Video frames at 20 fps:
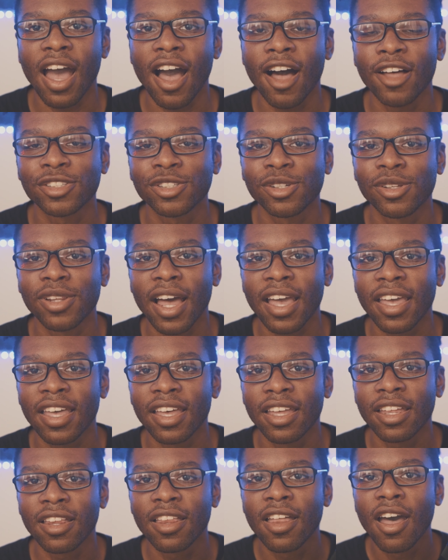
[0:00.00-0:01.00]
I also like
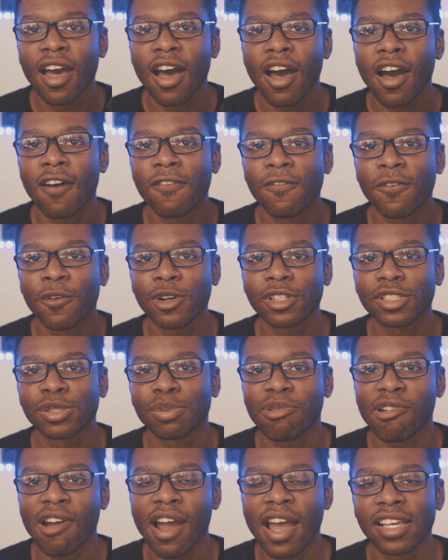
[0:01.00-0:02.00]
it for its
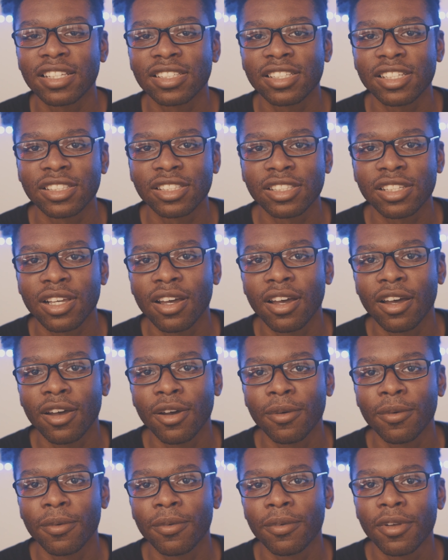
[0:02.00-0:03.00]
price. It's
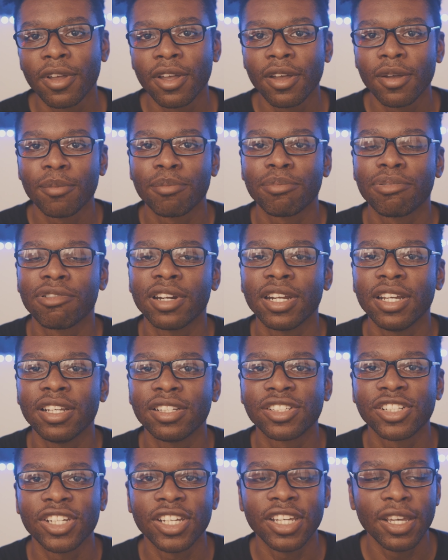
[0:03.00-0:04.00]
pretty
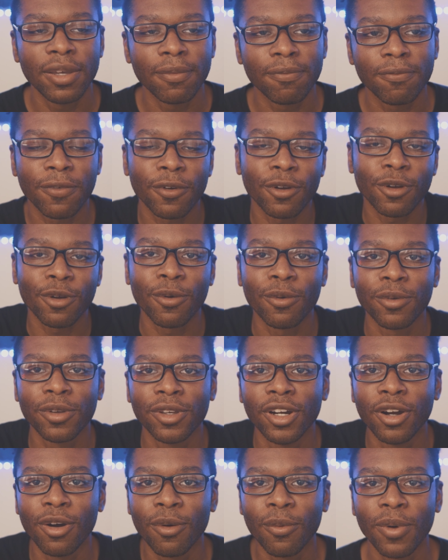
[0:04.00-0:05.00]
cheap for
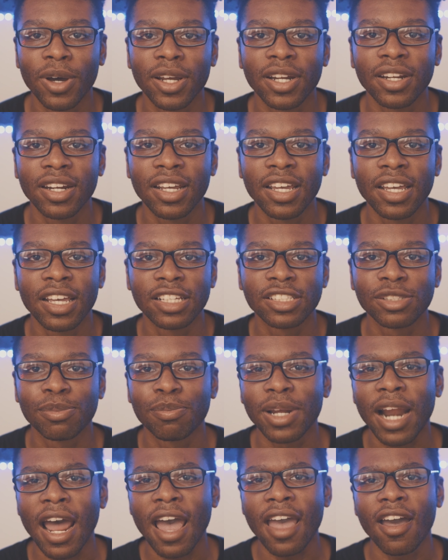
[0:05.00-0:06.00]
what it is,
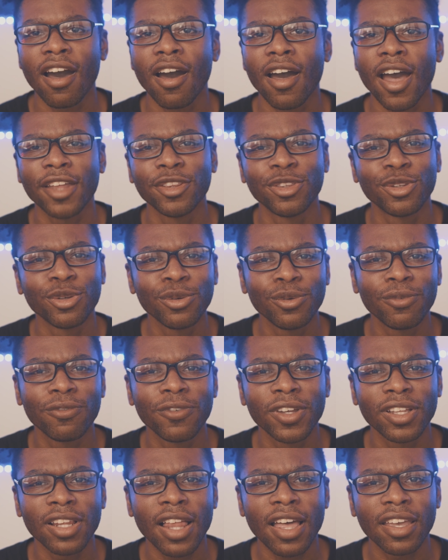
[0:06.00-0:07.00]
but I do
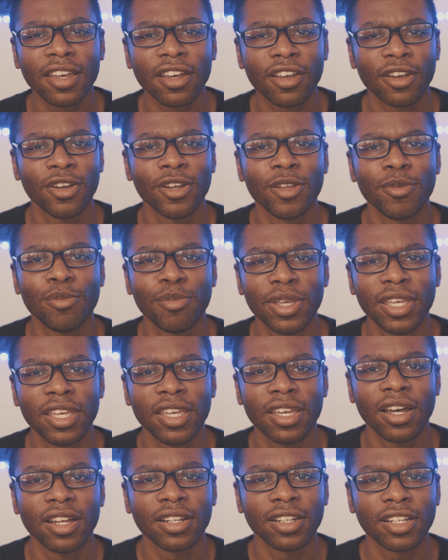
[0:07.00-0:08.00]
feel like it could
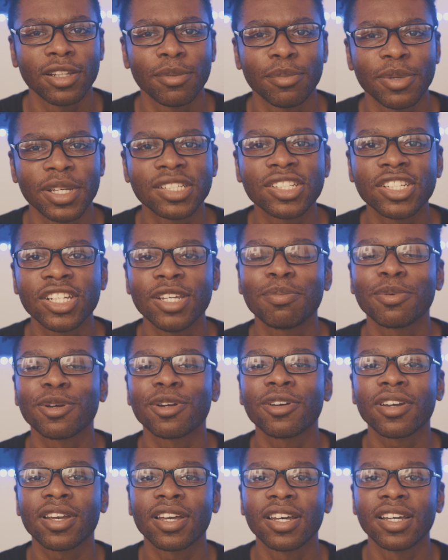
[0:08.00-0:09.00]
be a little bit
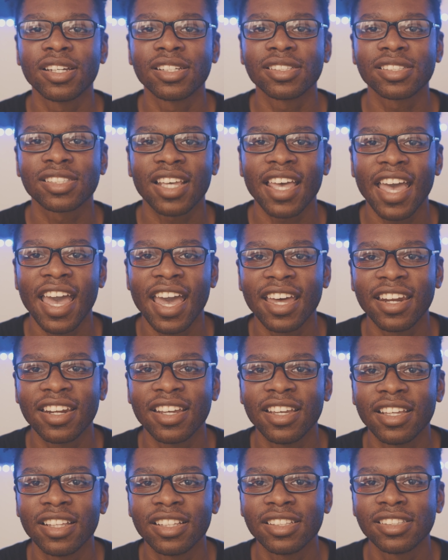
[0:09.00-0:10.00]
cheaper because
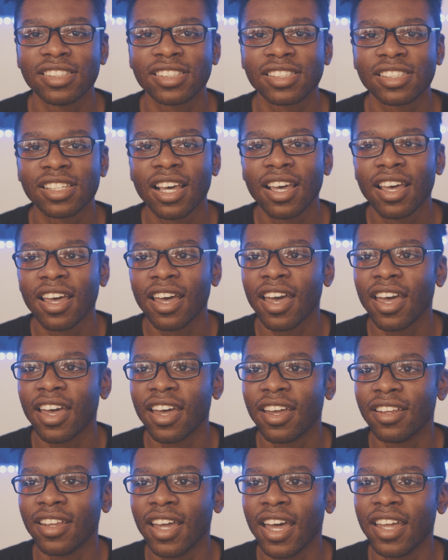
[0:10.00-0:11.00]
Canons
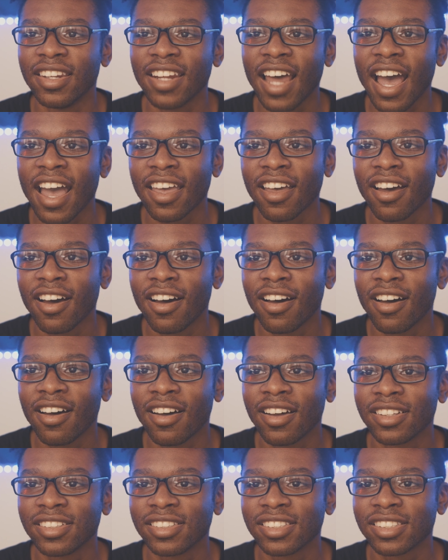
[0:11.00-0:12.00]
and
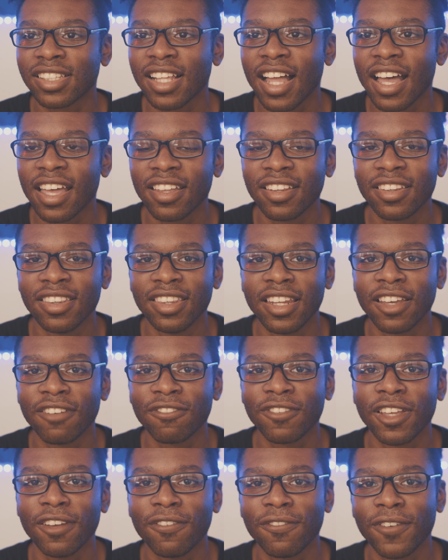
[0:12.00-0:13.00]
Nikons like
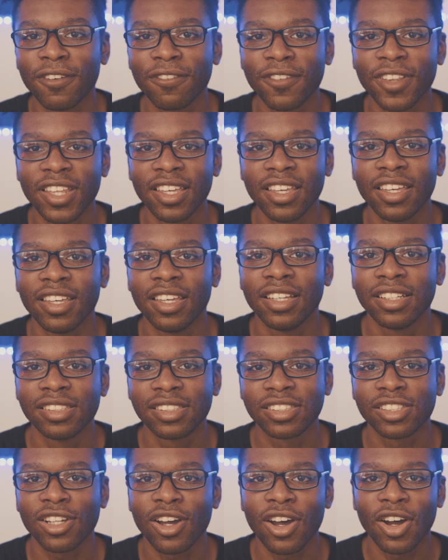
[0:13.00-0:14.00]
nifty
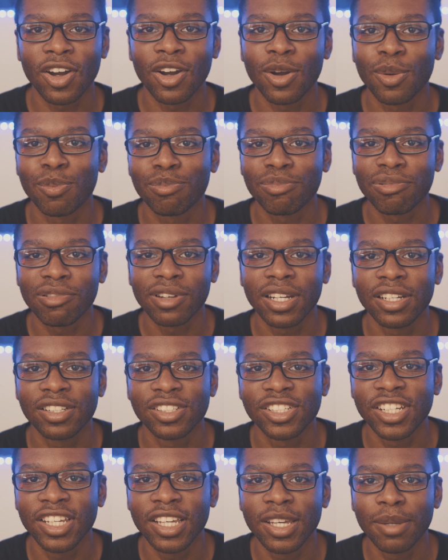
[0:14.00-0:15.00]
50s are pretty
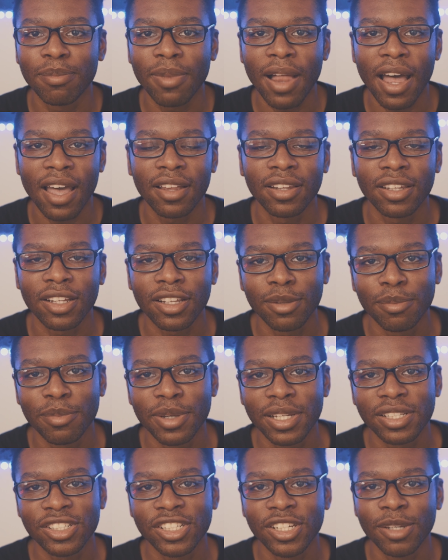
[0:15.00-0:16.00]
cheap, like a little
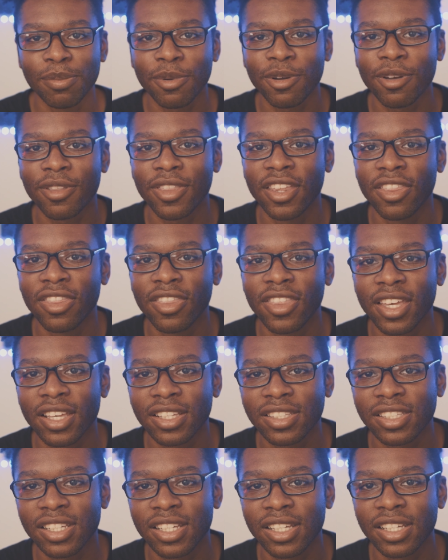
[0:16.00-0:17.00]
bit cheaper than
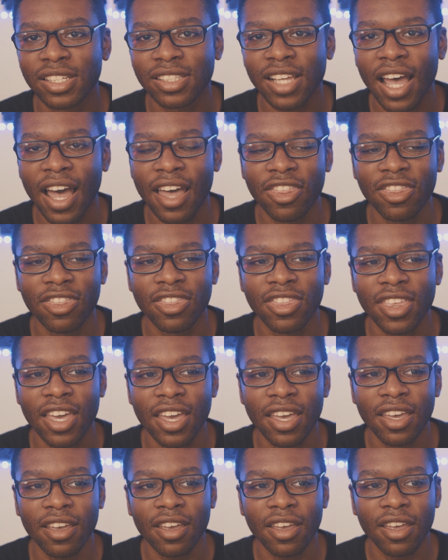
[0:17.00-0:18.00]
this is, I
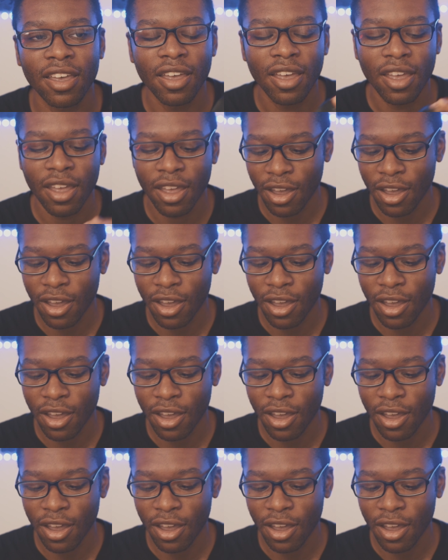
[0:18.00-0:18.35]
think.